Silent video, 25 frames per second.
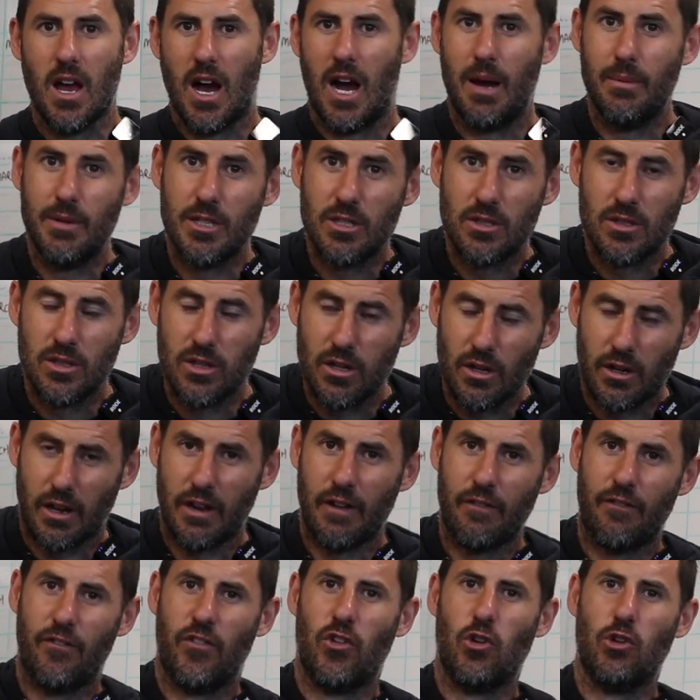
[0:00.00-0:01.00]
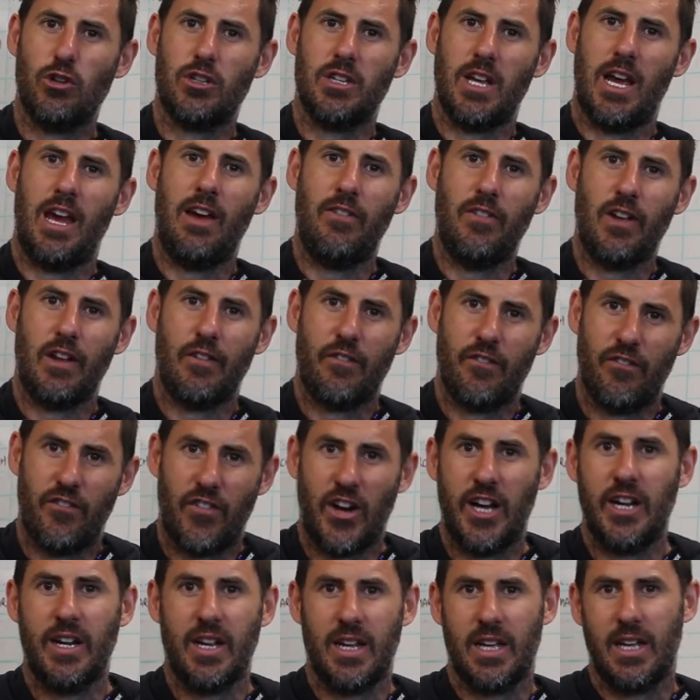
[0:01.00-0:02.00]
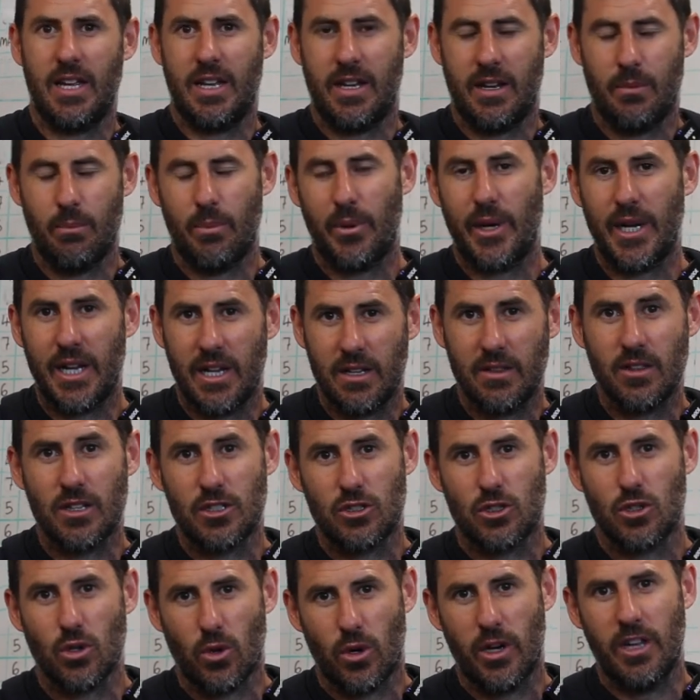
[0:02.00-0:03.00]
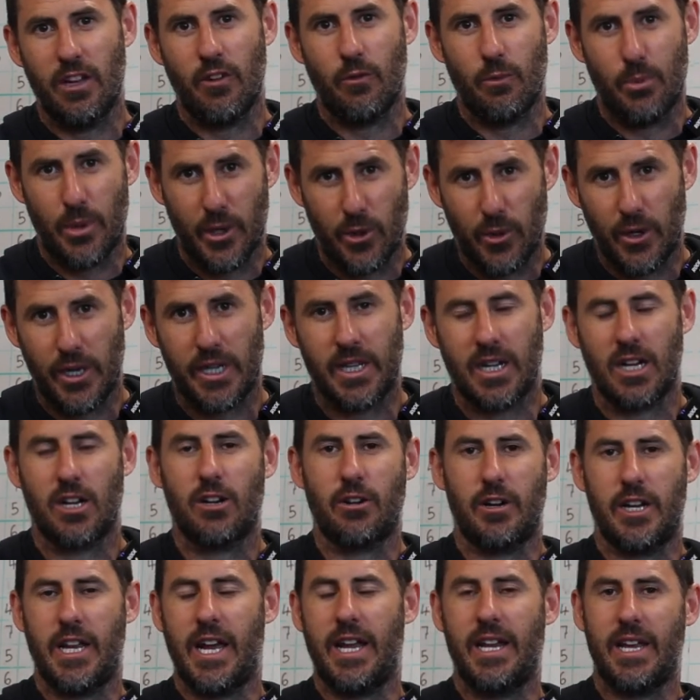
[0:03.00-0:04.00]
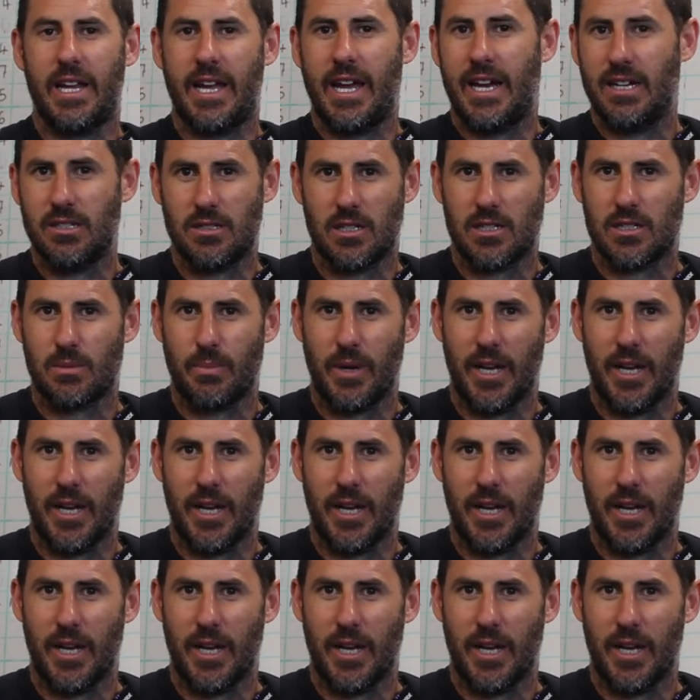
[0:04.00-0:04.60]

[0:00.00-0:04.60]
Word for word: I'm looking forward to having fun again and bringing the joy of building and creating houses